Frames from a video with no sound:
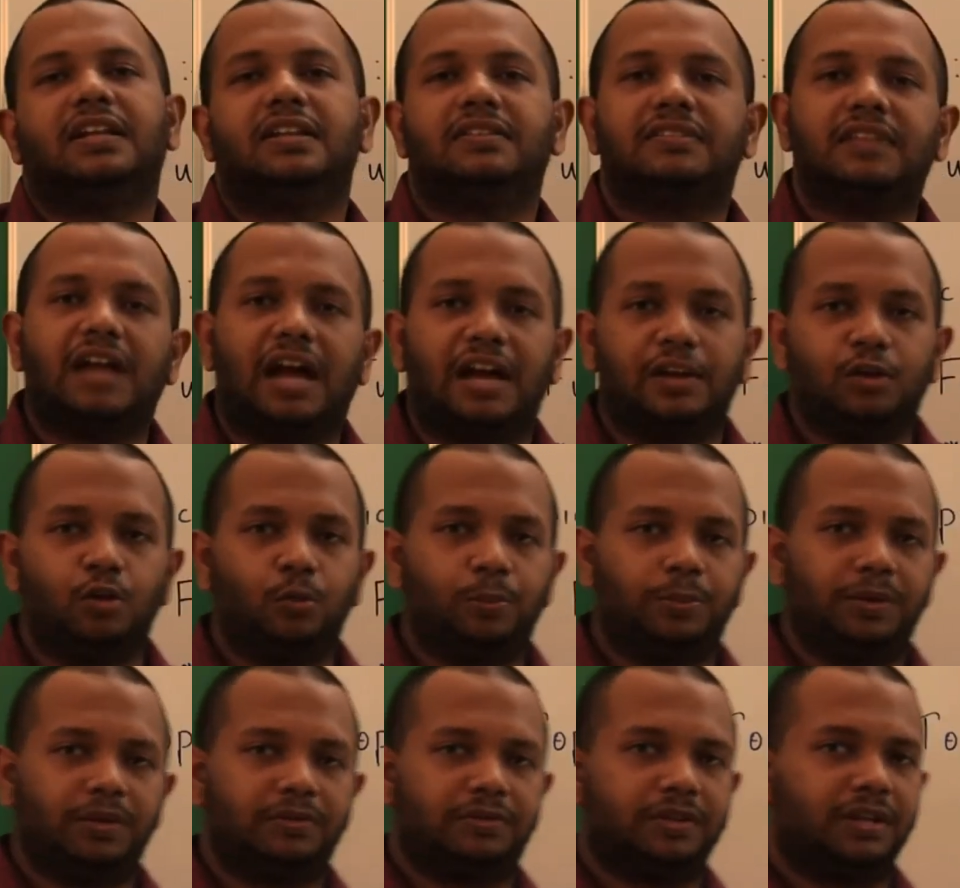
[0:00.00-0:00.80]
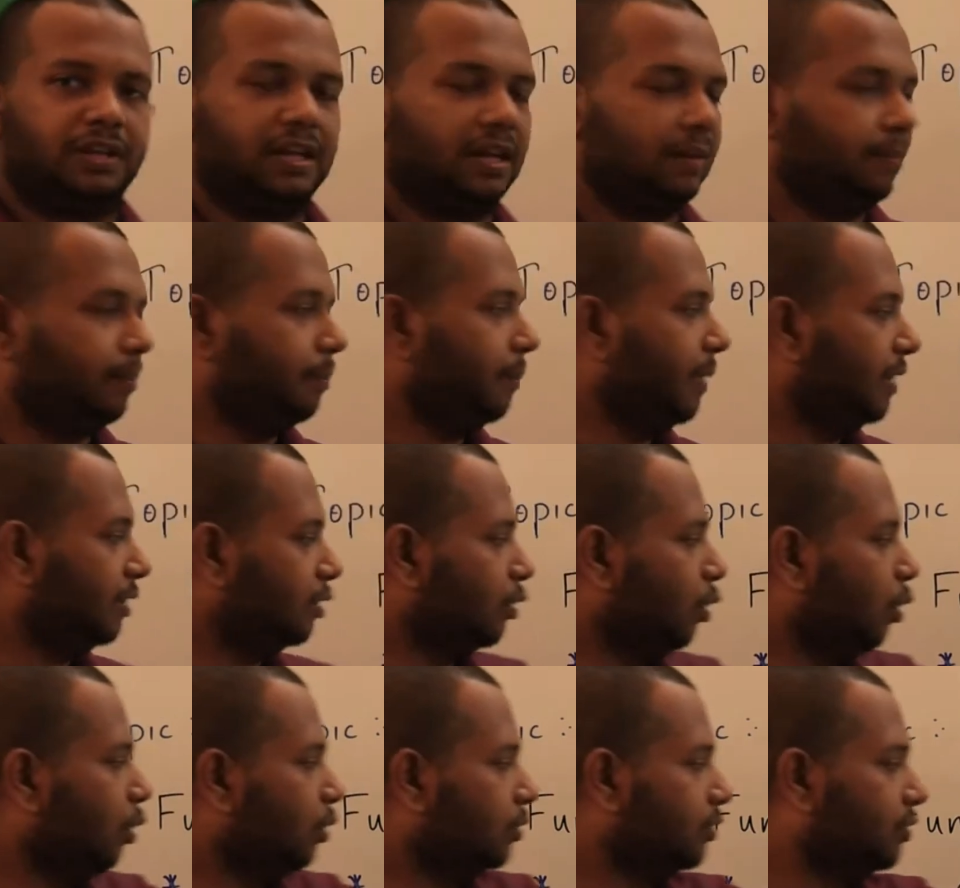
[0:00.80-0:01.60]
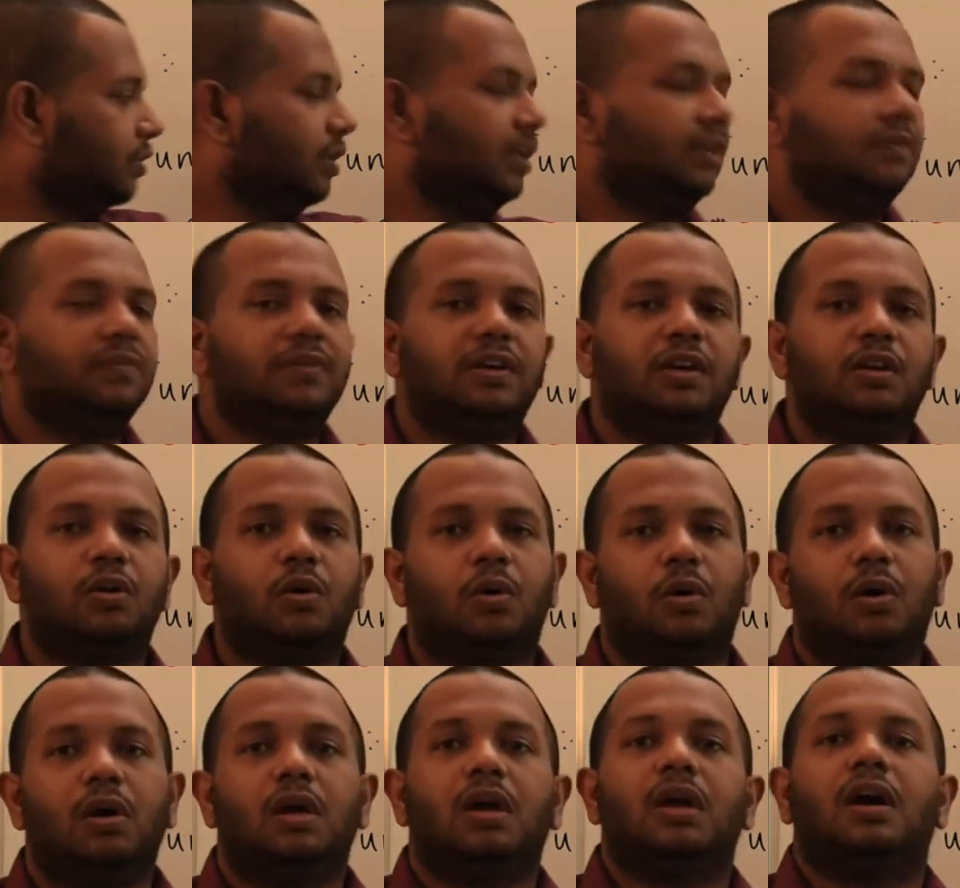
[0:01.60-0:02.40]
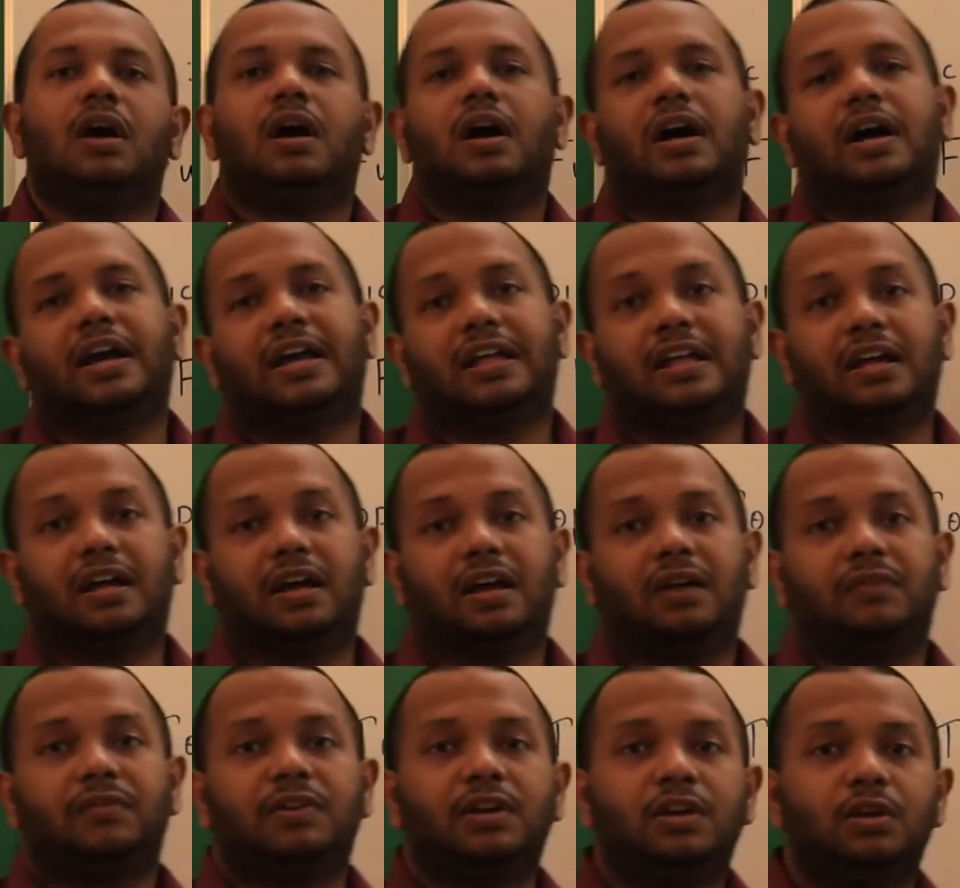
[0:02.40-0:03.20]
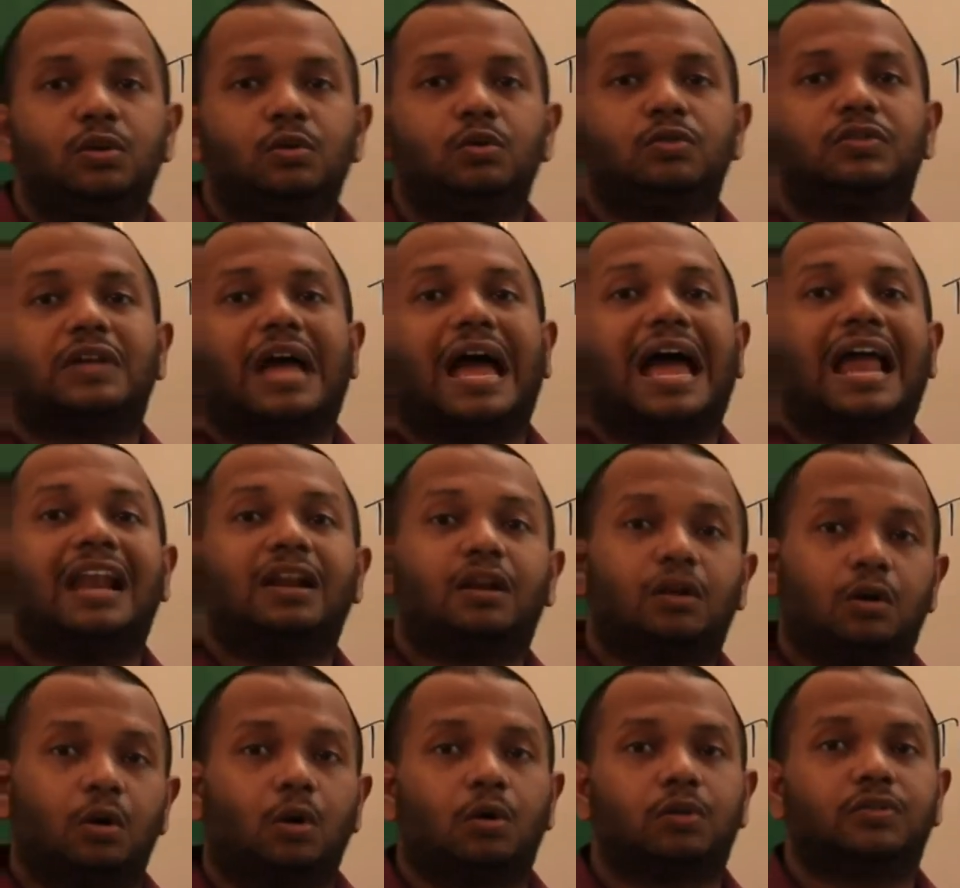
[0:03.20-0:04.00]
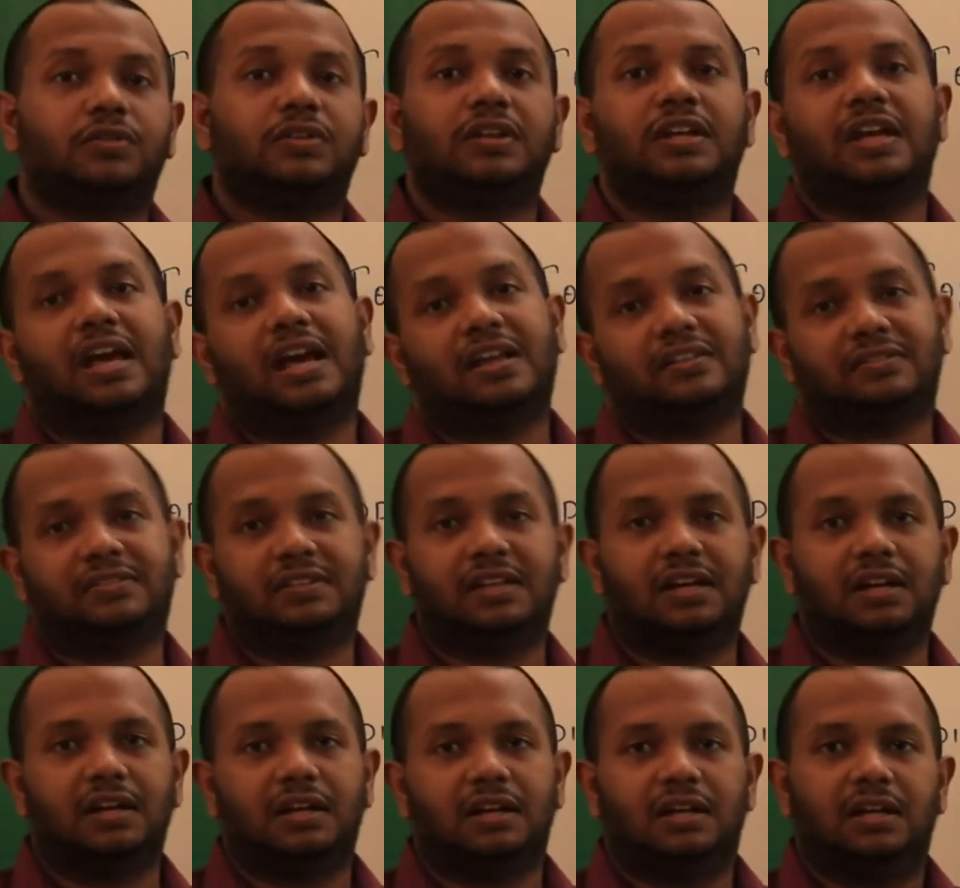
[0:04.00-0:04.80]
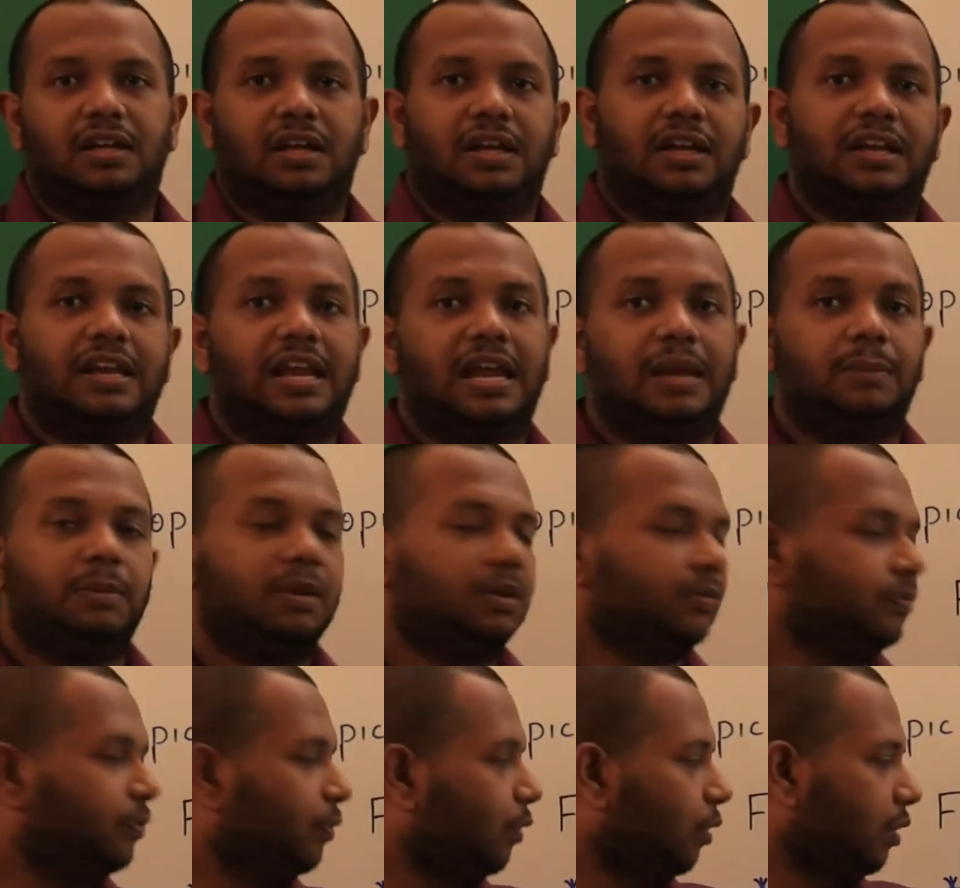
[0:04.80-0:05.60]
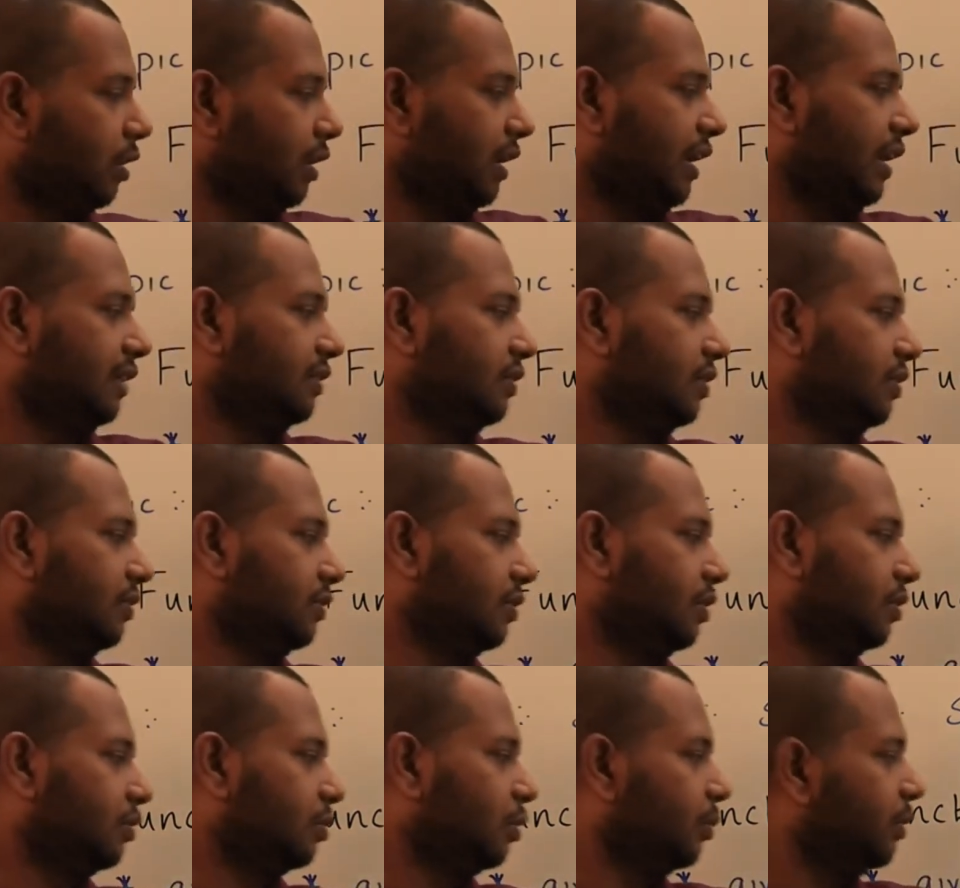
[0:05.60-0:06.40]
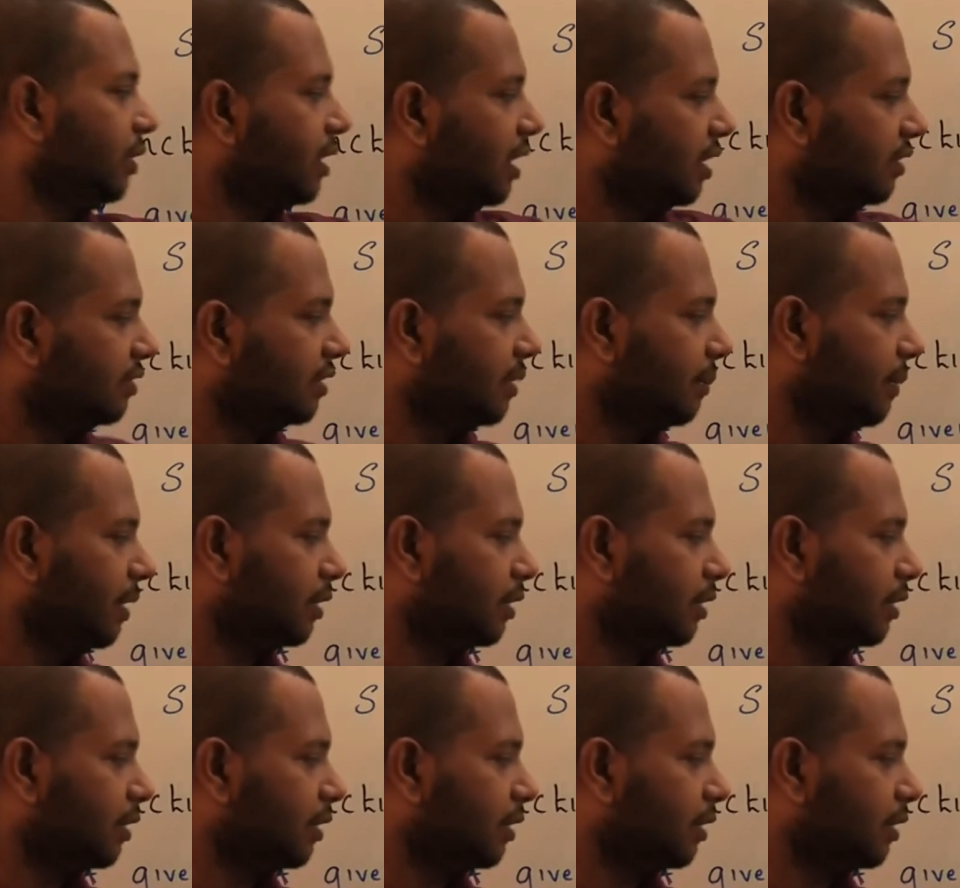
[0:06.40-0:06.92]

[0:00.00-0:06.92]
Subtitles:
that is the IUPAC name. Methoxy, we know, we use alkoxy as the naming for ethers. So we can say